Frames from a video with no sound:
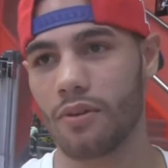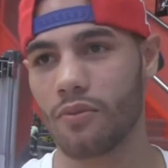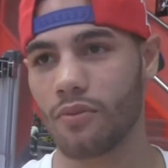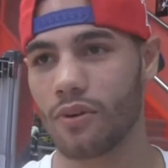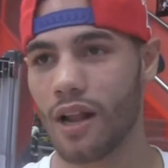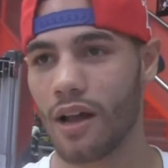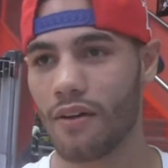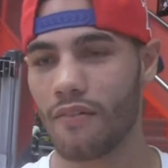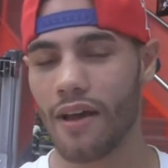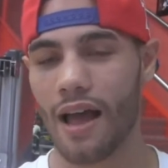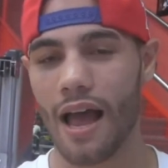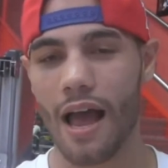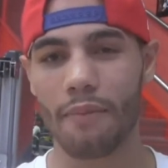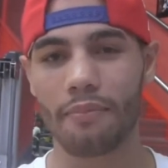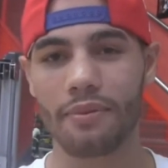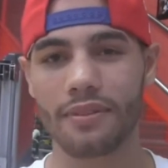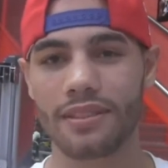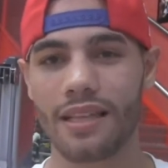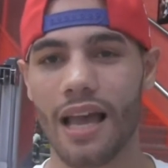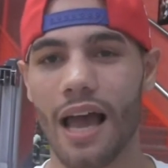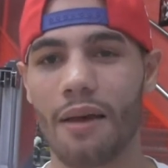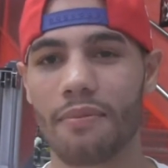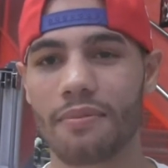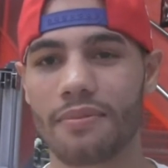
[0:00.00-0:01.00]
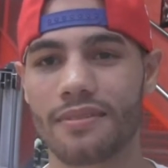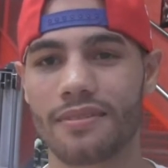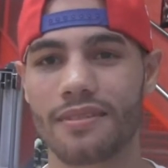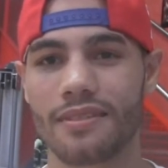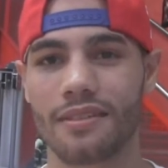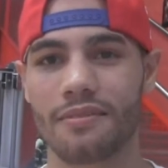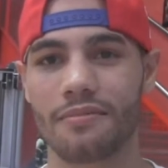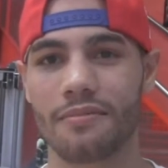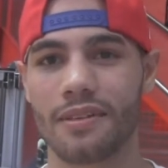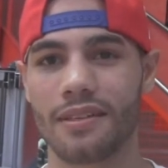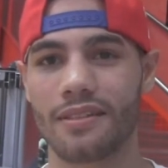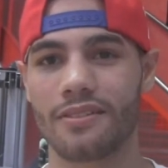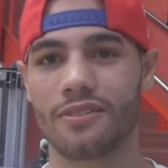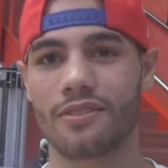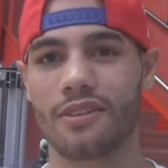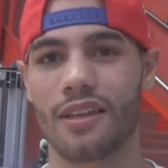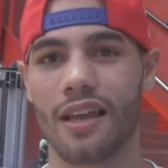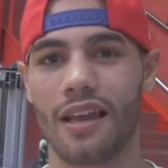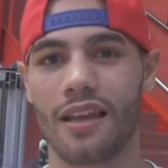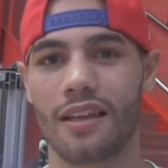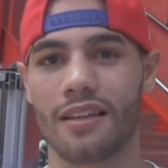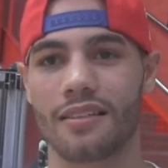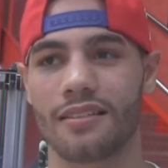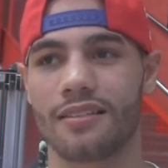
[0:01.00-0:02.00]
Whatever happens. You
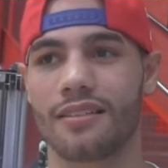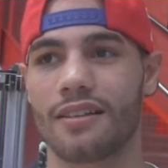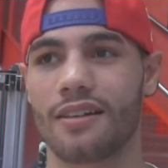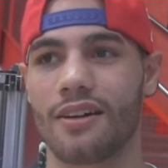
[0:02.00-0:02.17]
can't